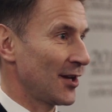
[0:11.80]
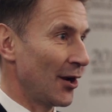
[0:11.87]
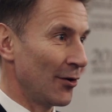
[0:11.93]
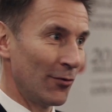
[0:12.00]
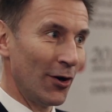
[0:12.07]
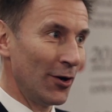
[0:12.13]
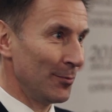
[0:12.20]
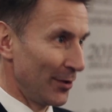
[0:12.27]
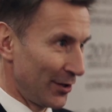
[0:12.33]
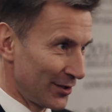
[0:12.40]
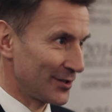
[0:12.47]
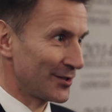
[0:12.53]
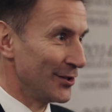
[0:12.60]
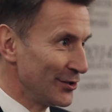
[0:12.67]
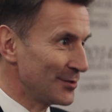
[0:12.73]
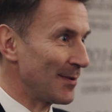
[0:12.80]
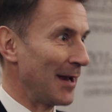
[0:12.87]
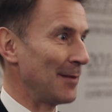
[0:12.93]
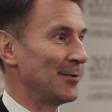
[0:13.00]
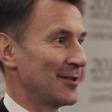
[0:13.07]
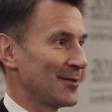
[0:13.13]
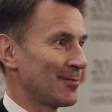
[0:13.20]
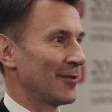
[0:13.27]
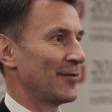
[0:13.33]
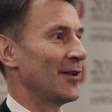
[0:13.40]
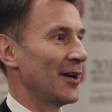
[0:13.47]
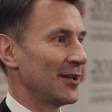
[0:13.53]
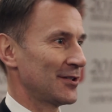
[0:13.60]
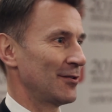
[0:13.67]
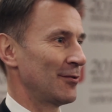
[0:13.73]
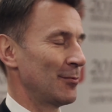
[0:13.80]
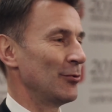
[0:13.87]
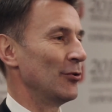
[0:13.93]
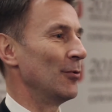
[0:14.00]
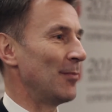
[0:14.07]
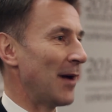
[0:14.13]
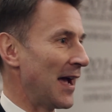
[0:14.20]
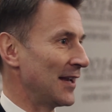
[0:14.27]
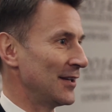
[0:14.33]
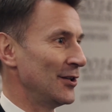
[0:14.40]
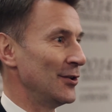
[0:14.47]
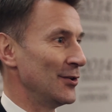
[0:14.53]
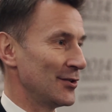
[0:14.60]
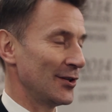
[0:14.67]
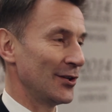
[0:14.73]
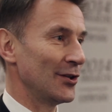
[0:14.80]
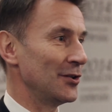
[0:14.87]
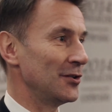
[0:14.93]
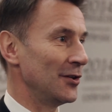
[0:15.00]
go wrong because newspapers prefer to report bad news than good